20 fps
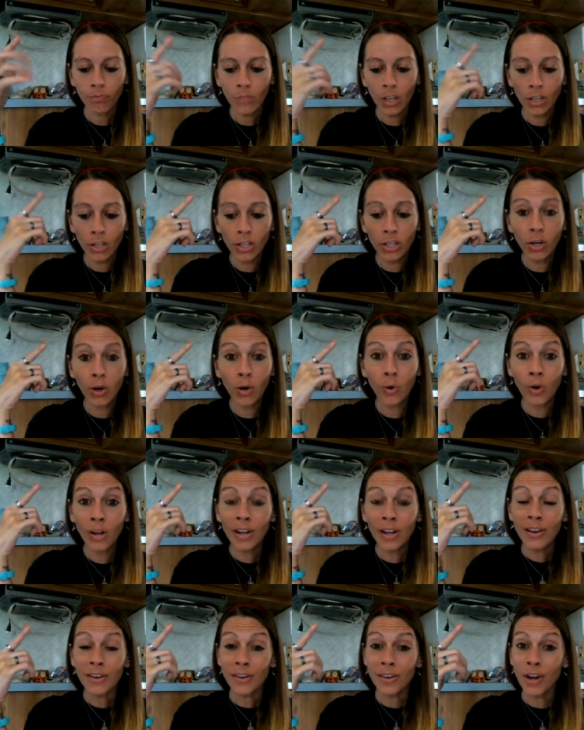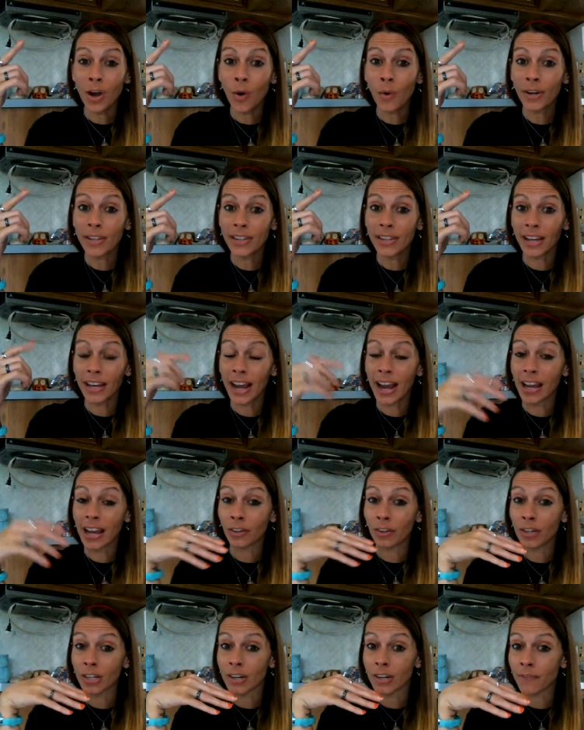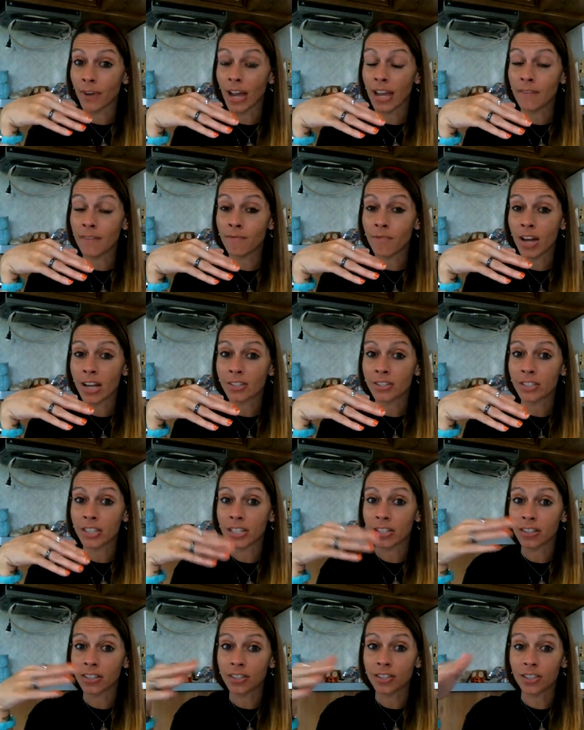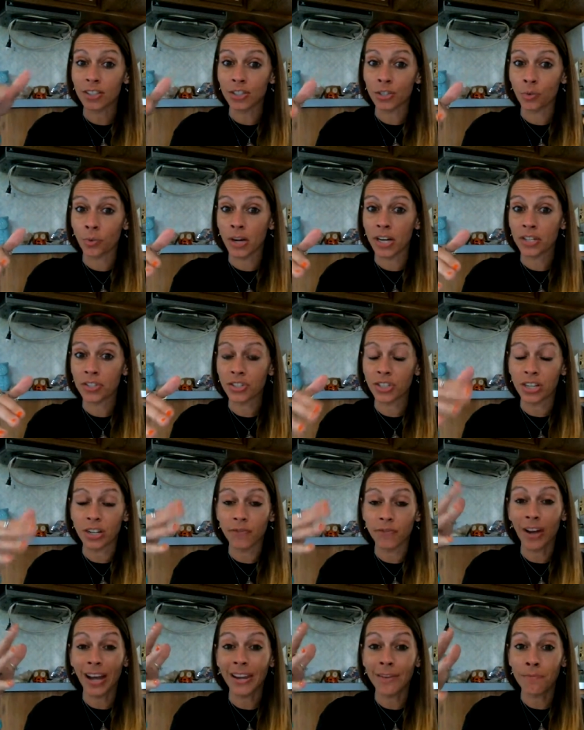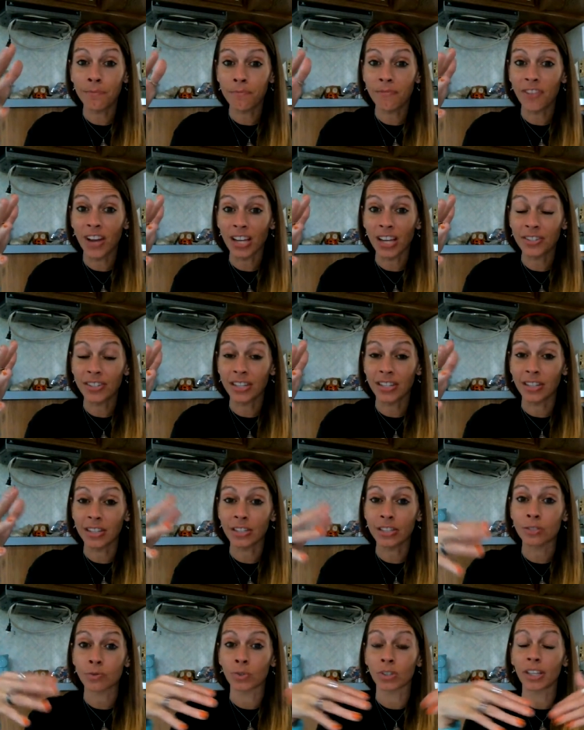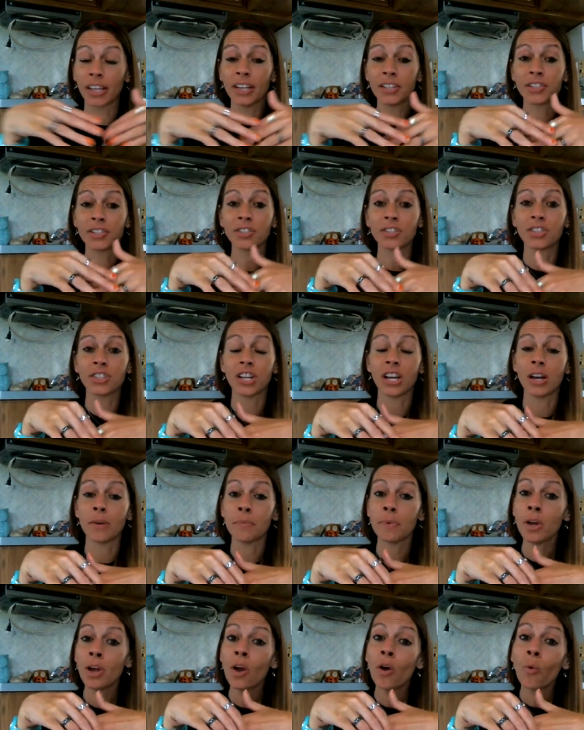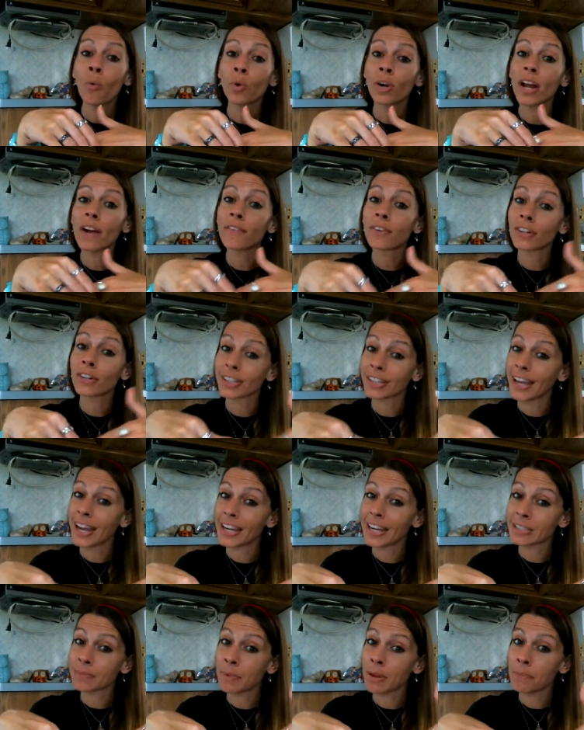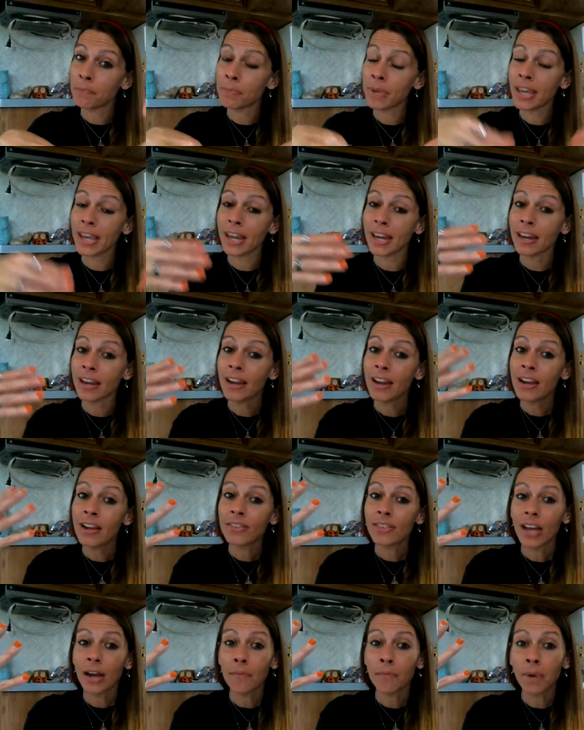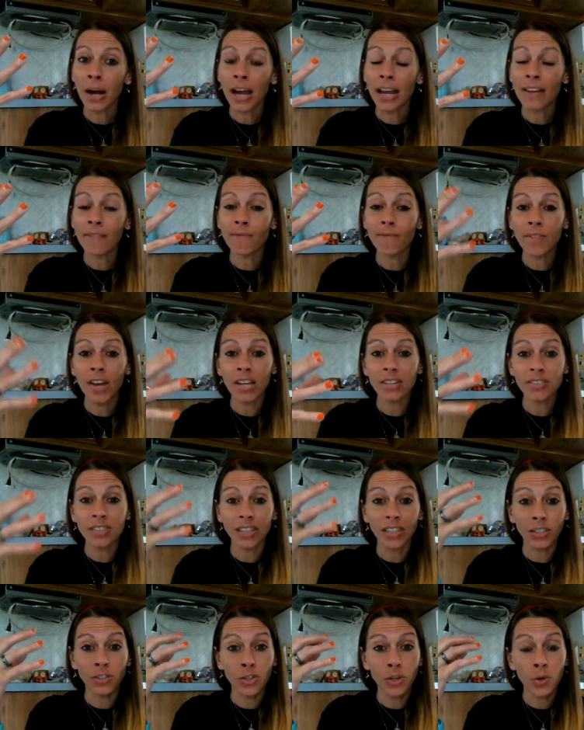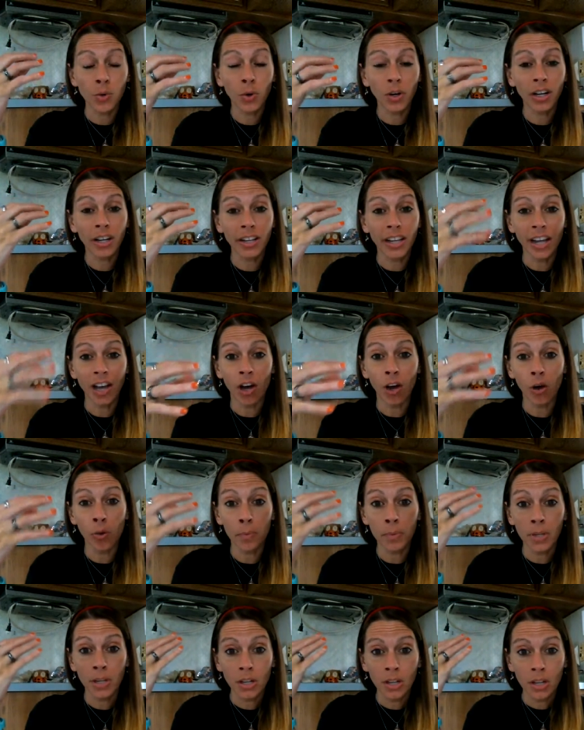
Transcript: knowing that, hey, look, if I invest in this situation, if I invest in this relationship, whatever the case may be, that by investing, you are going to help